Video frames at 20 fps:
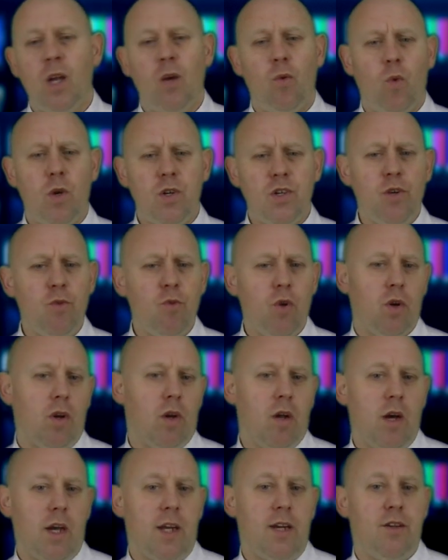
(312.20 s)
Once you're
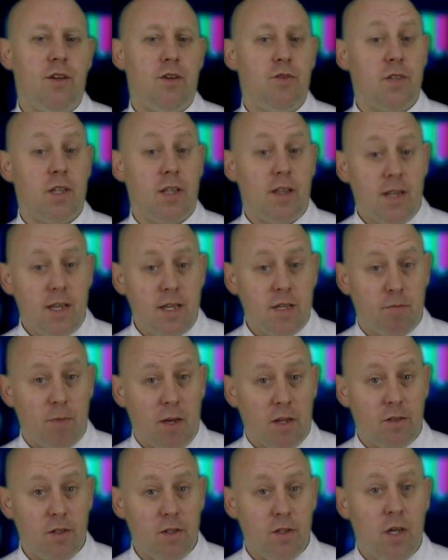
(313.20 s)
online using this
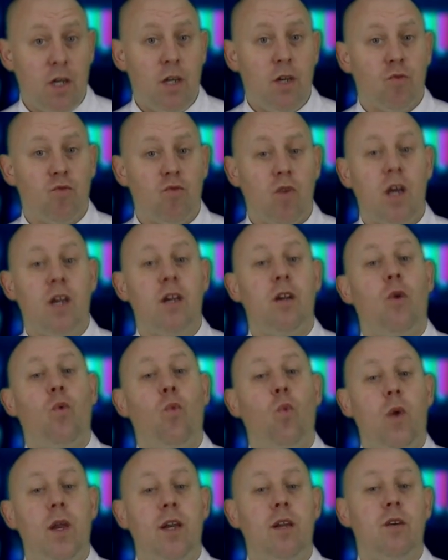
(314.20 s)
method, run
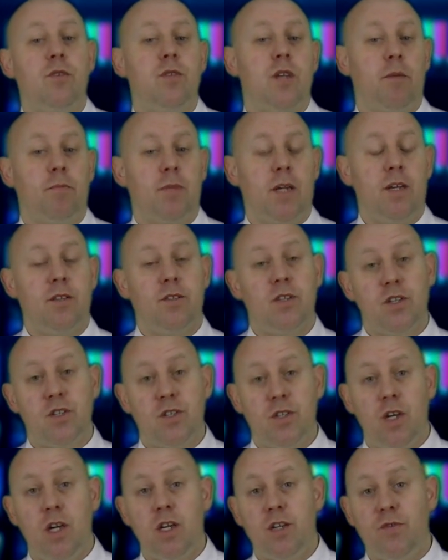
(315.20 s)
Windows Update to
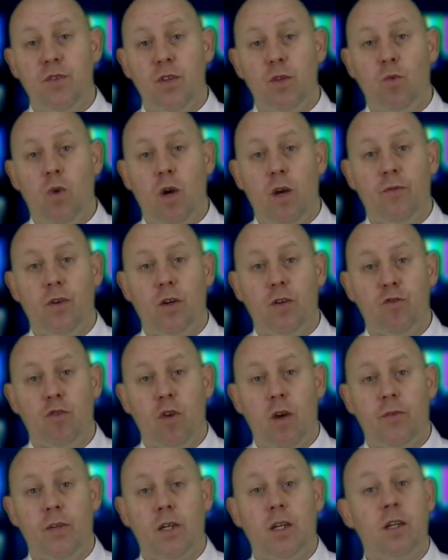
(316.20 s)
search for the Wi-Fi
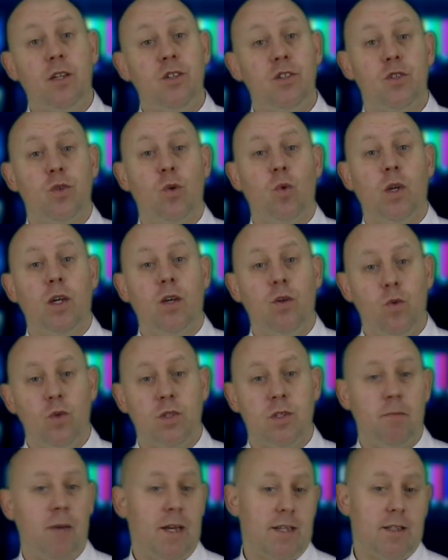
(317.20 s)
driver and install it
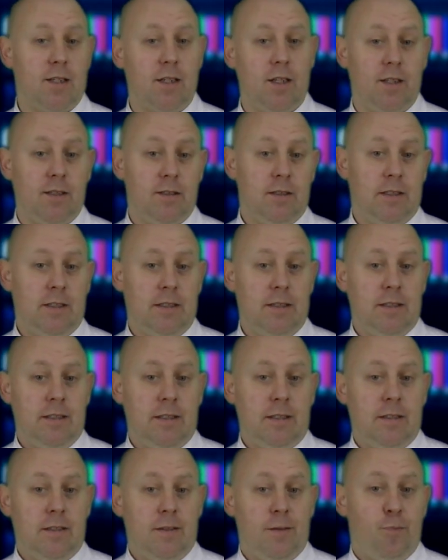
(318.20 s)
automatically.
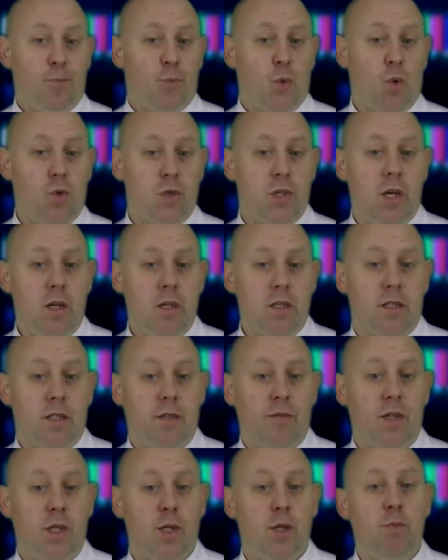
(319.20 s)

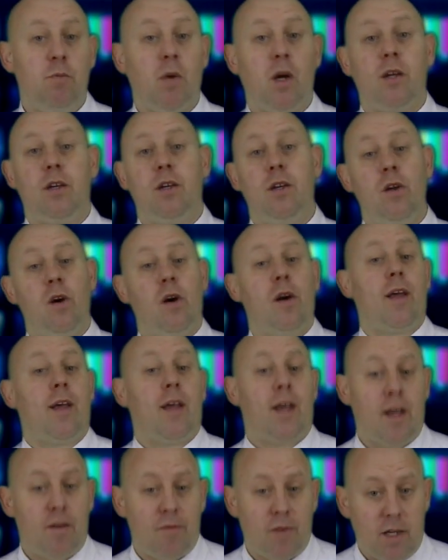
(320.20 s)
Alternatively, you might not
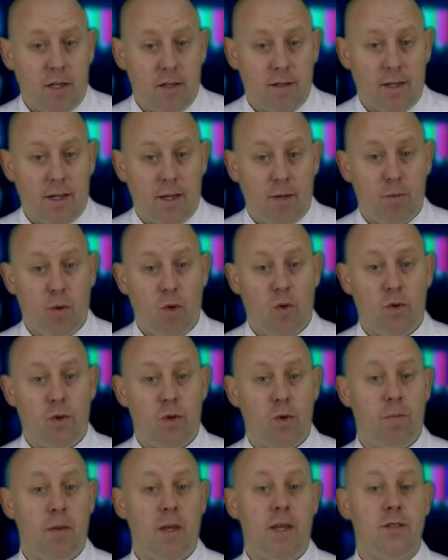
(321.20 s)
have an Ethernet port on
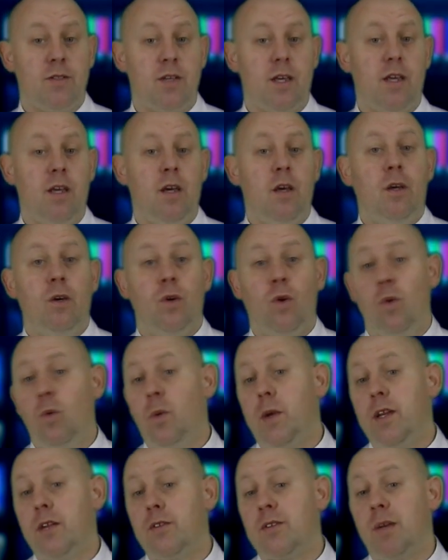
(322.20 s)
your P C, or
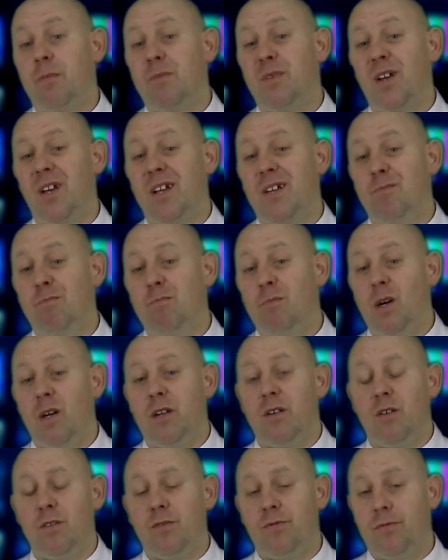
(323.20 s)
Windows Update
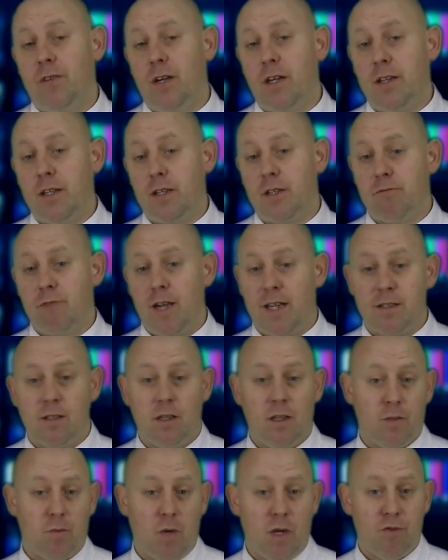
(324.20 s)
might not find the correct
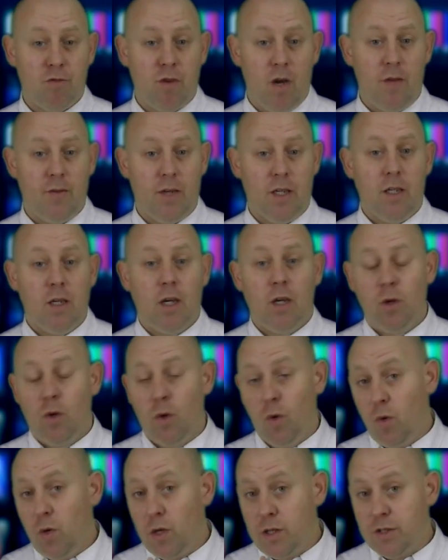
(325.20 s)
hardware driver.
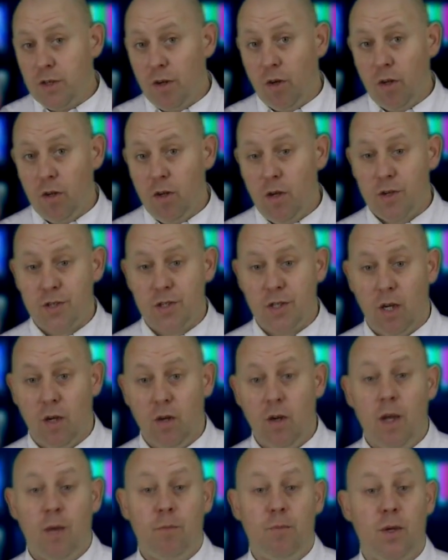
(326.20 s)
All is not lost
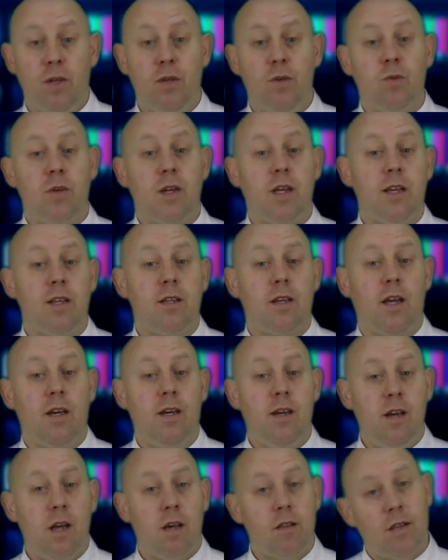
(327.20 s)
though, but you'll need
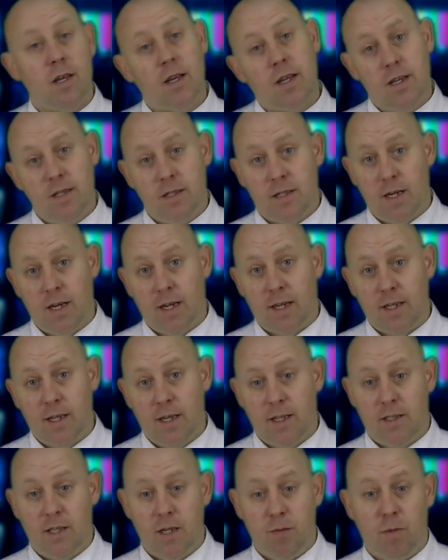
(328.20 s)
another
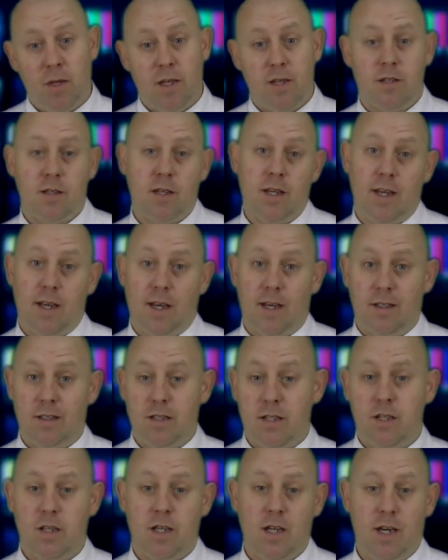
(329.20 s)
internet-connected P C at
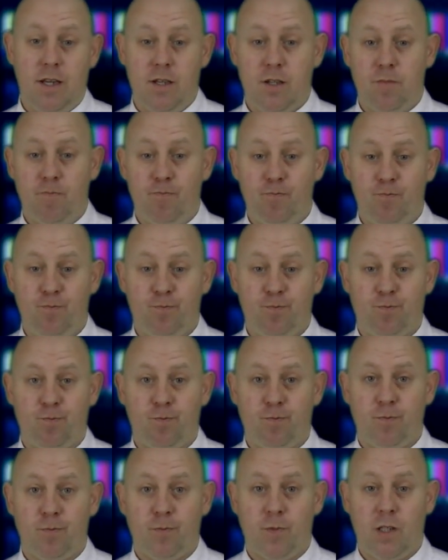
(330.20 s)
this stage.
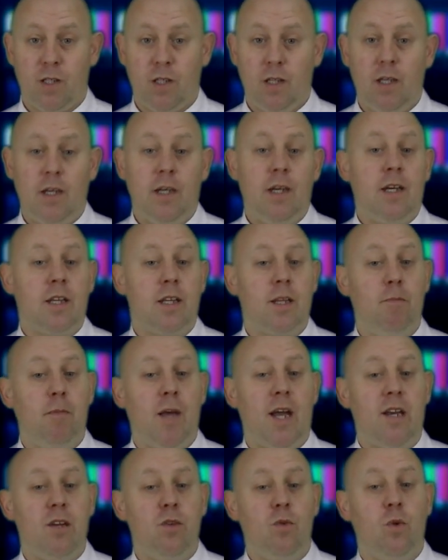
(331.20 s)
The
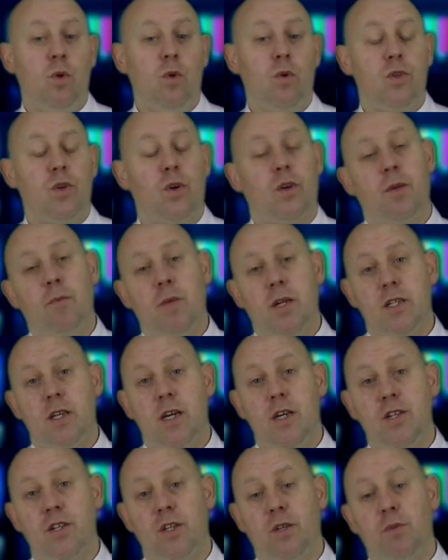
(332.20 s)
manual or
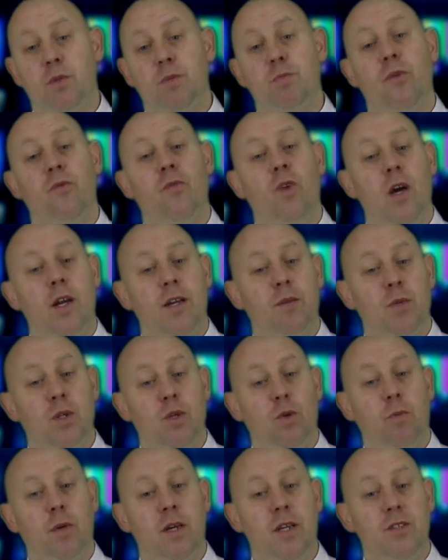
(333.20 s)
documentation that was provided with
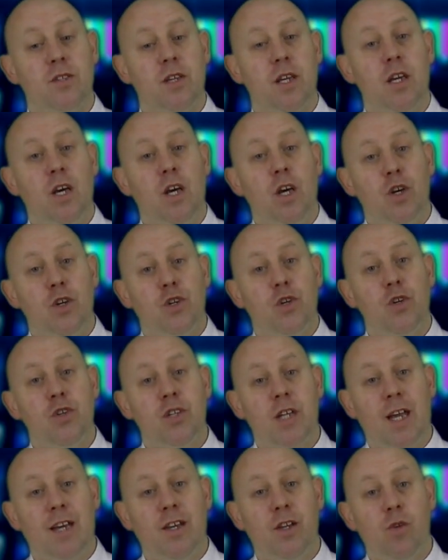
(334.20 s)
your P C should
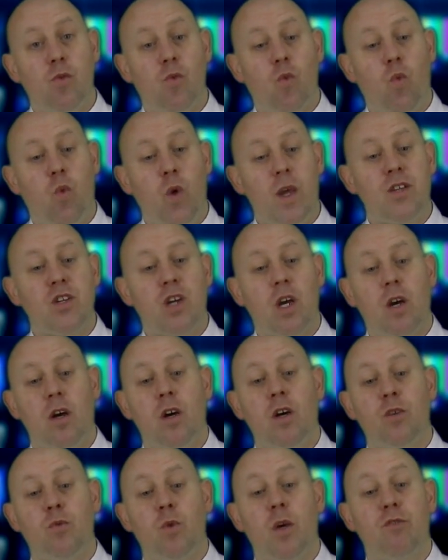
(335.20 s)
tell you which
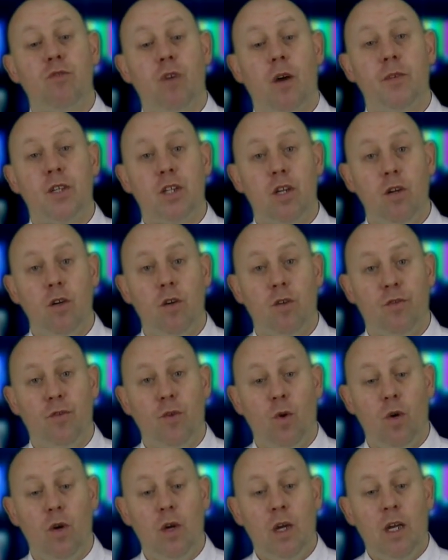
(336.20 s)
hardware driver to look
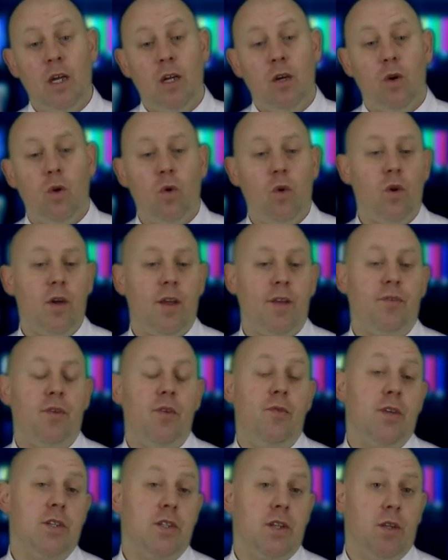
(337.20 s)
for, or if
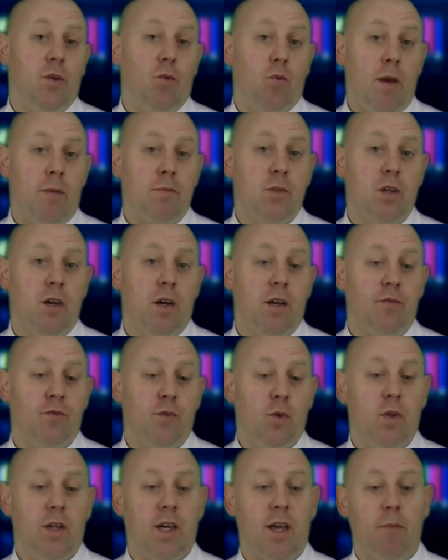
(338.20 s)
you visit the website
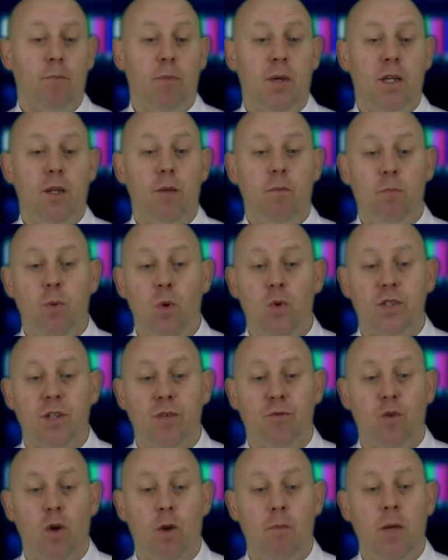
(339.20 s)
for the company you bought
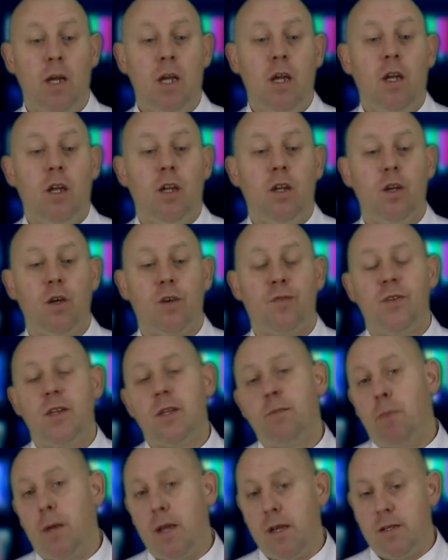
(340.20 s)
it from, look for
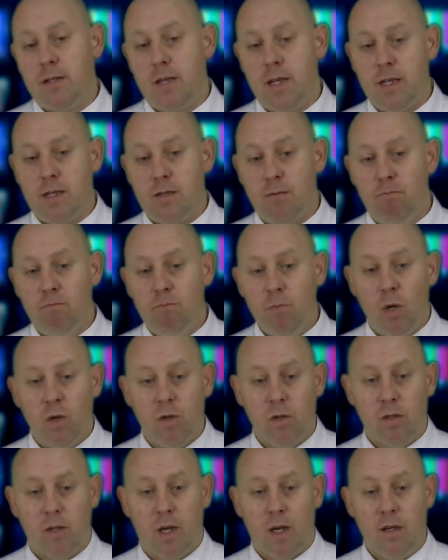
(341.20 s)
the P C's
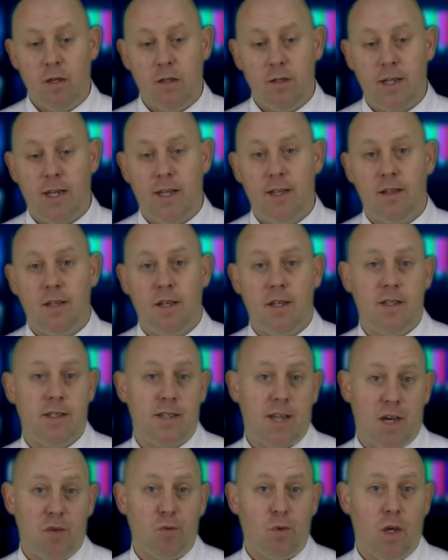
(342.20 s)
model code in their
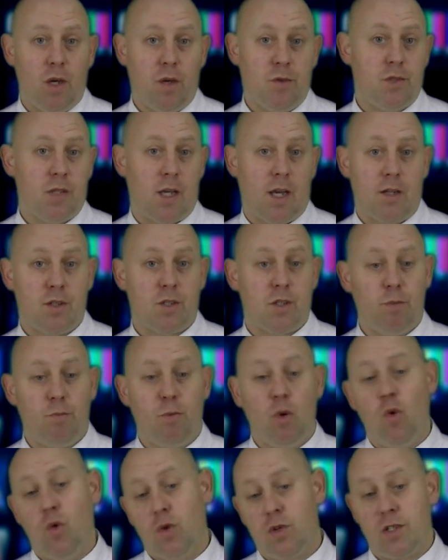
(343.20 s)
downloads and
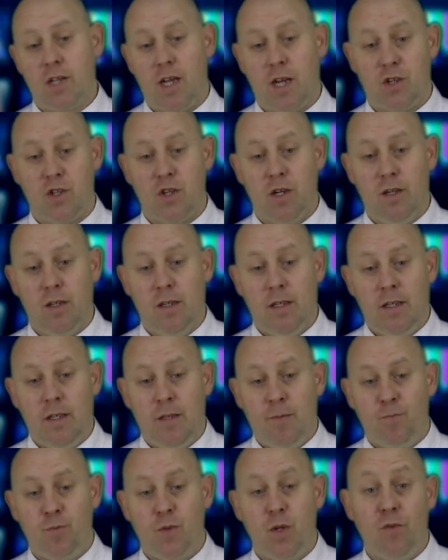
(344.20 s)
support section.
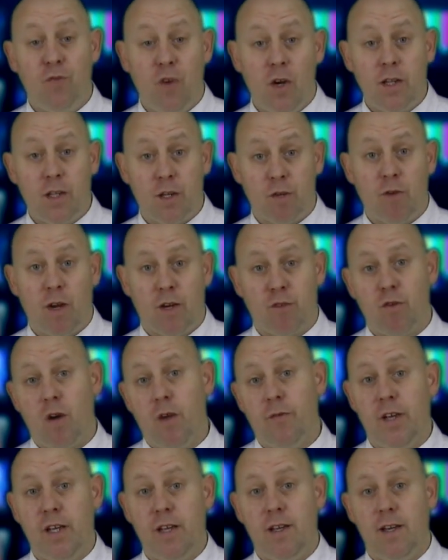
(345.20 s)
You'll find the correct
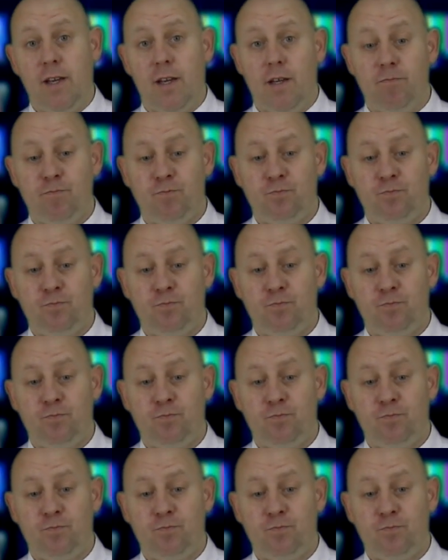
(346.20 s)
driver here.